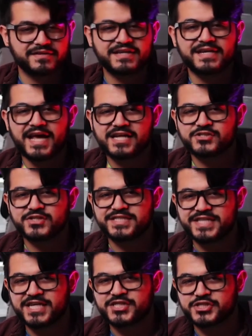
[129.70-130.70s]
it didn't actually
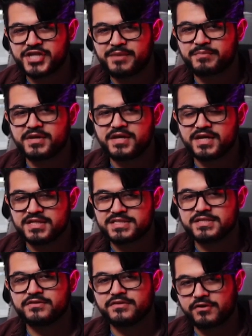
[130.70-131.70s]
take shape
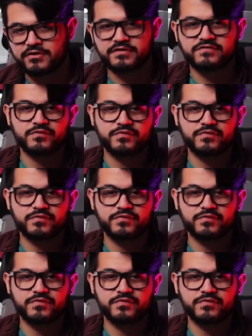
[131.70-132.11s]
until there early